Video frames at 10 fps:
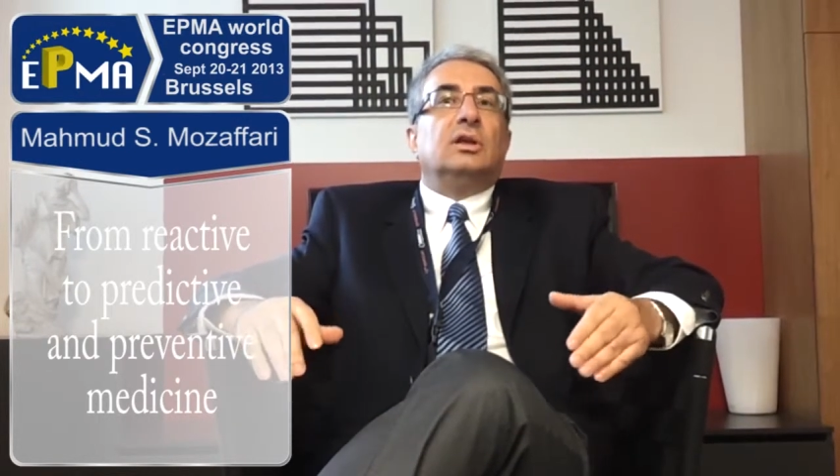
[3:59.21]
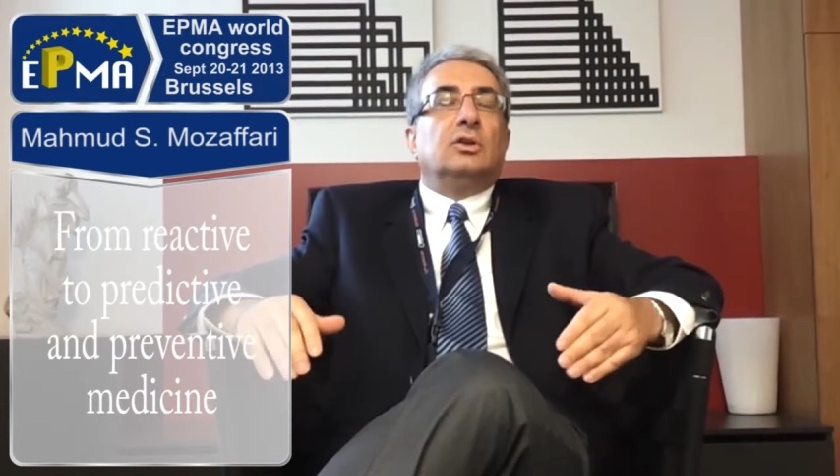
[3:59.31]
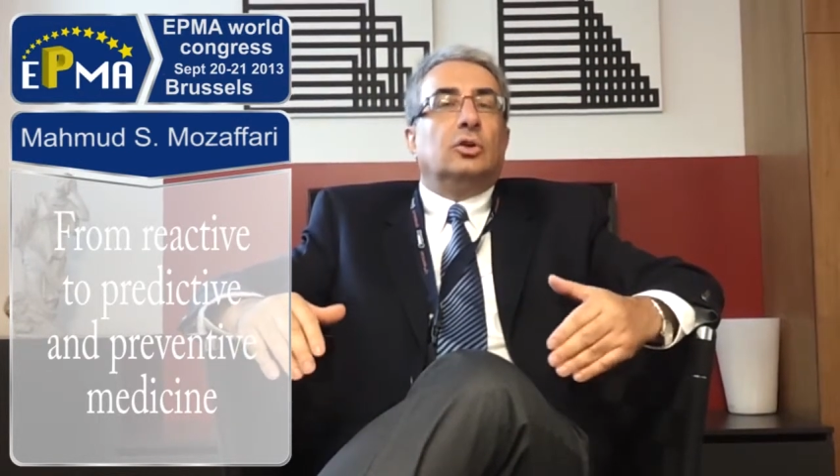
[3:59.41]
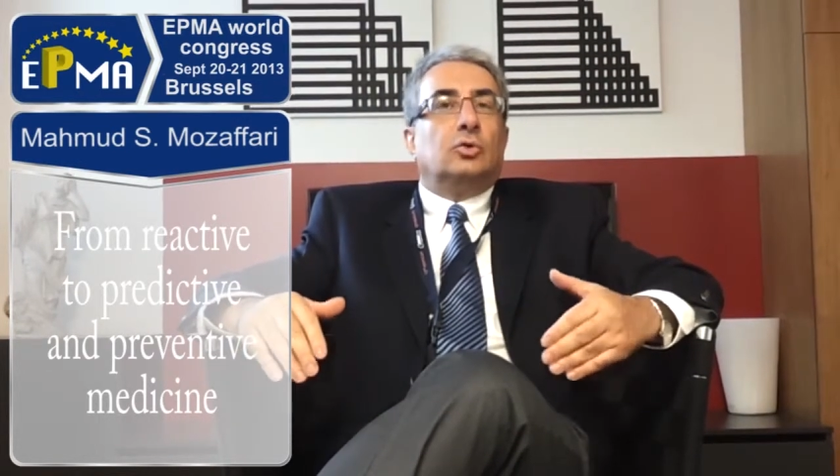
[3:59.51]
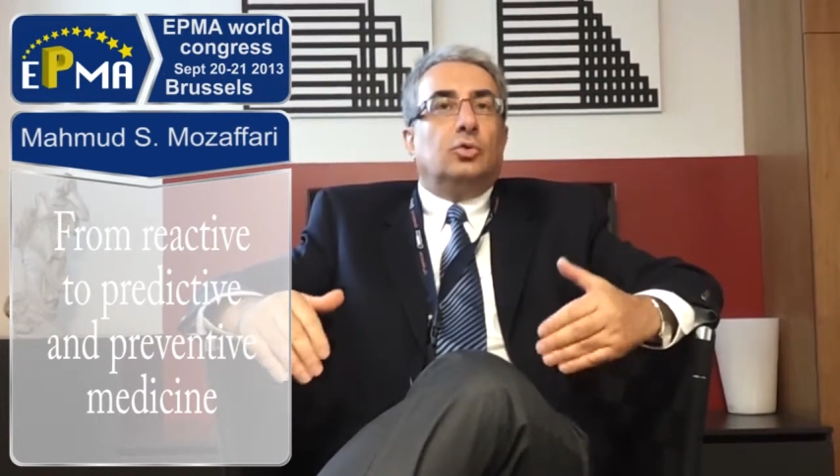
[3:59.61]

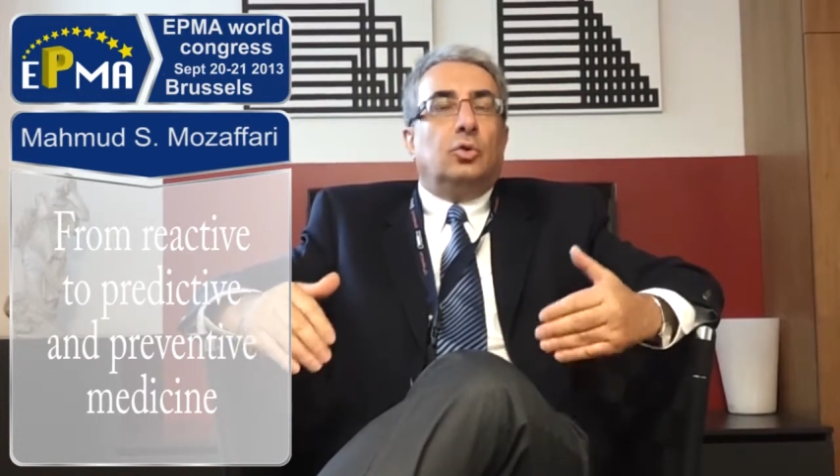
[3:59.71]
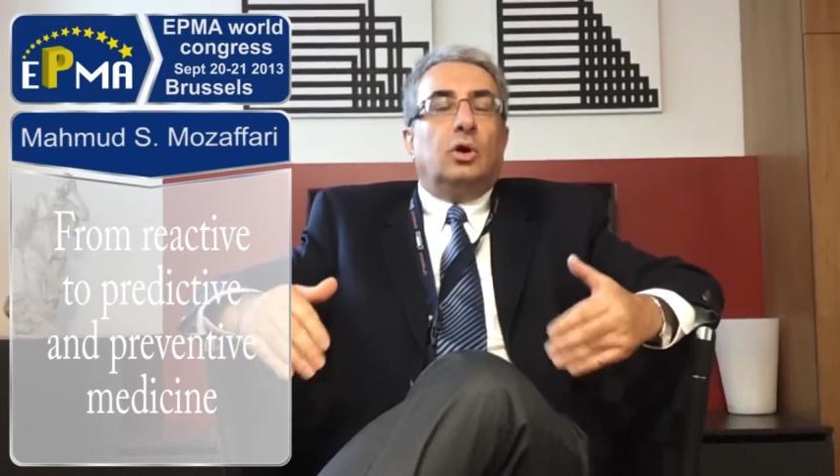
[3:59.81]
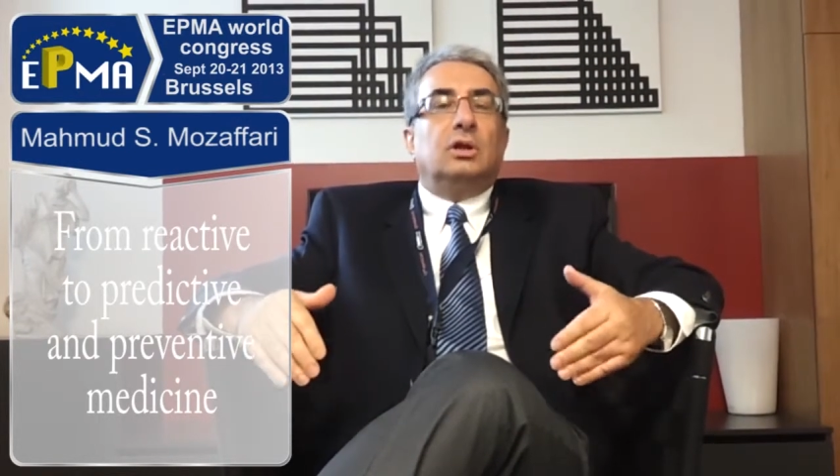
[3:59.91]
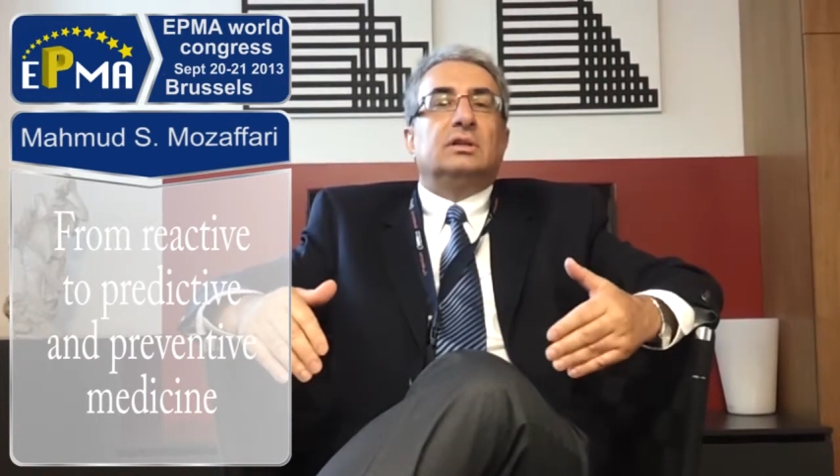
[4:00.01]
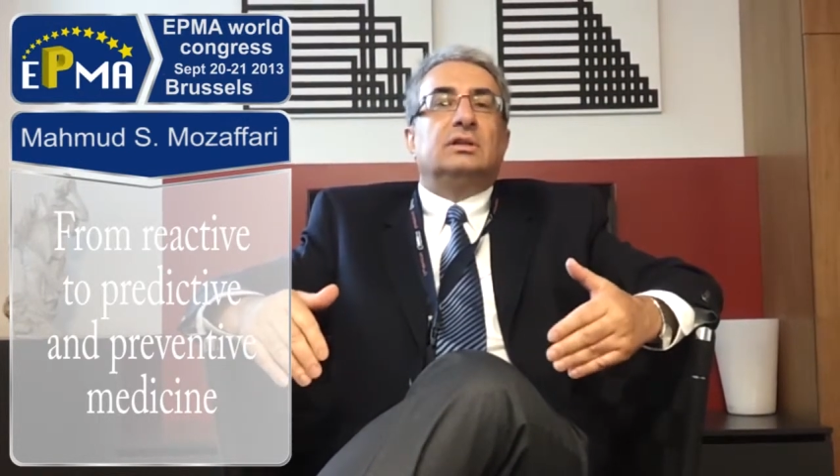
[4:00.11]
the
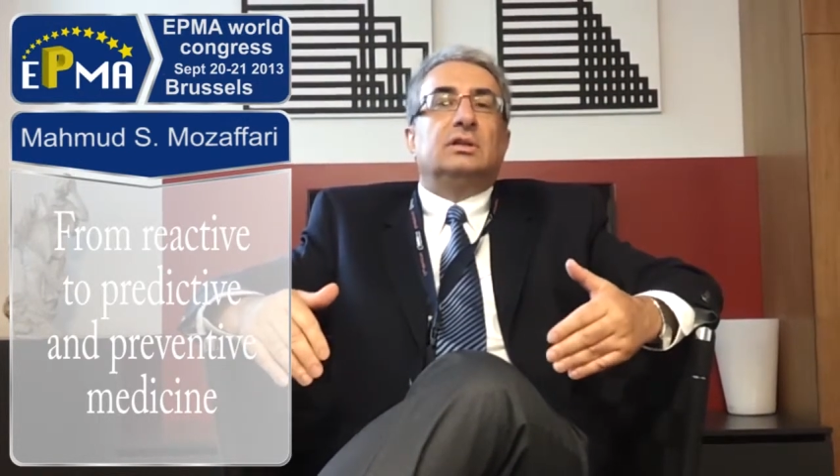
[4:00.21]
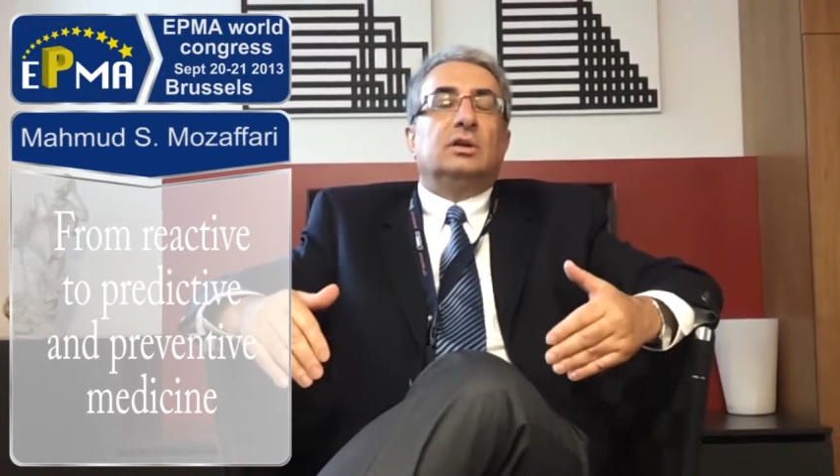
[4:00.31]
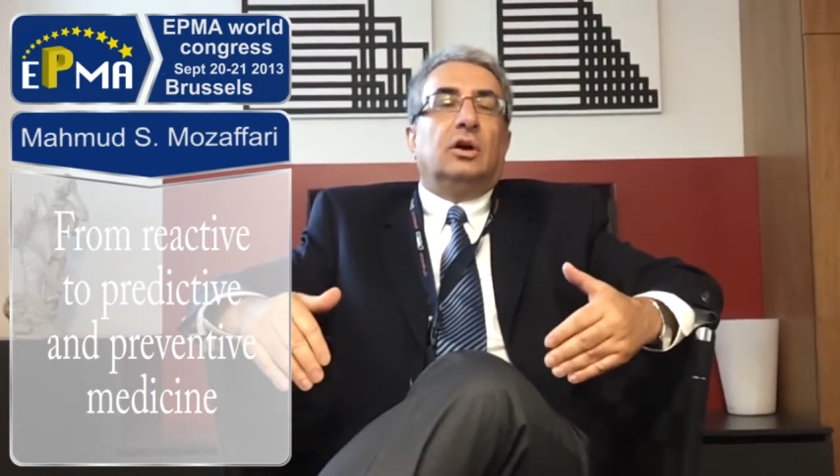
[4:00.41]
quality